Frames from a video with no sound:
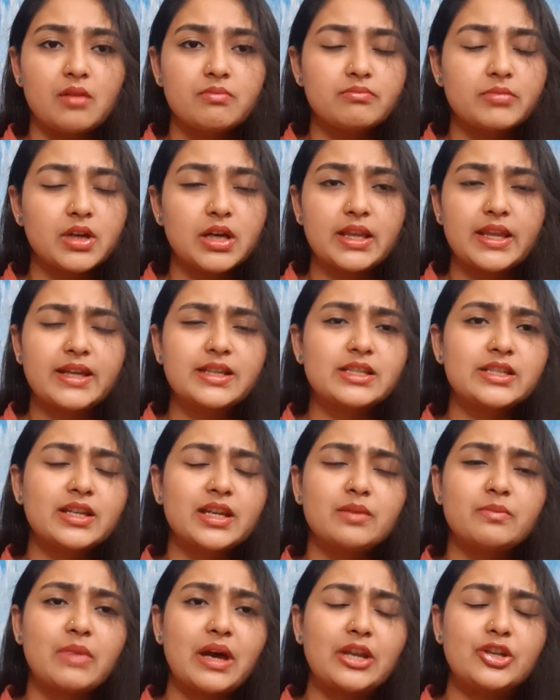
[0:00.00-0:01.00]
collecting
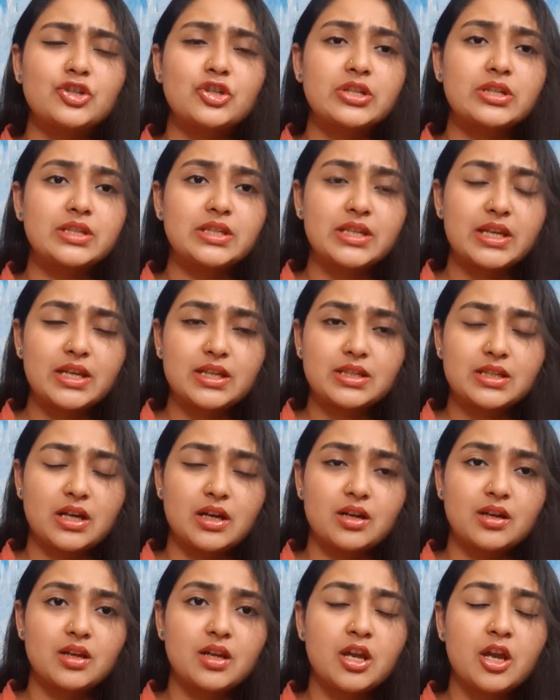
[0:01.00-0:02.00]
and managing data